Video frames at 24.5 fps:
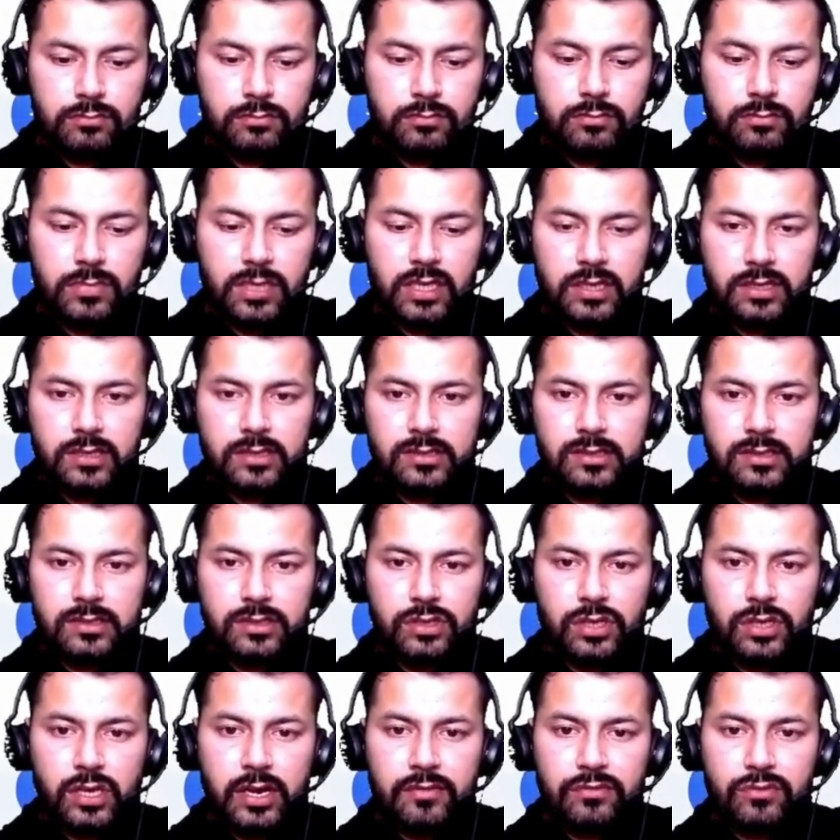but
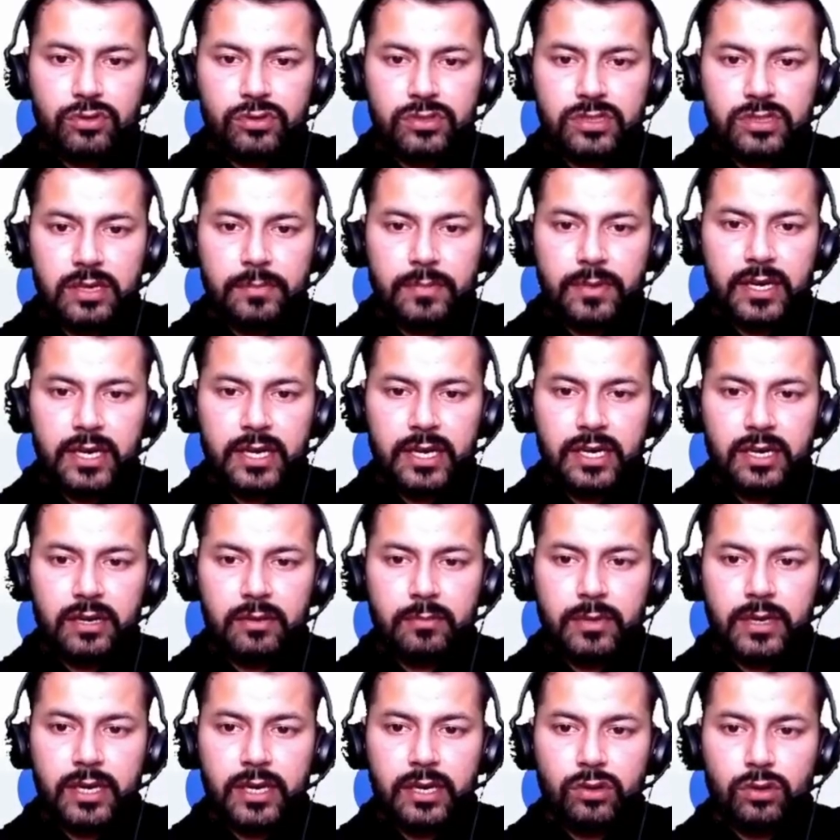you have to separate it
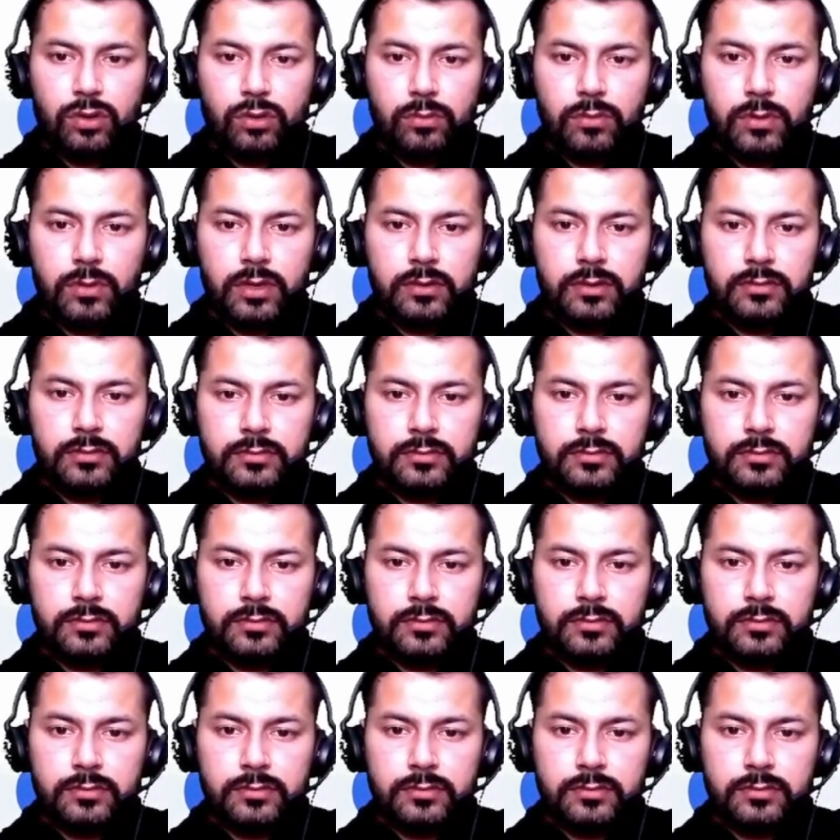by comma.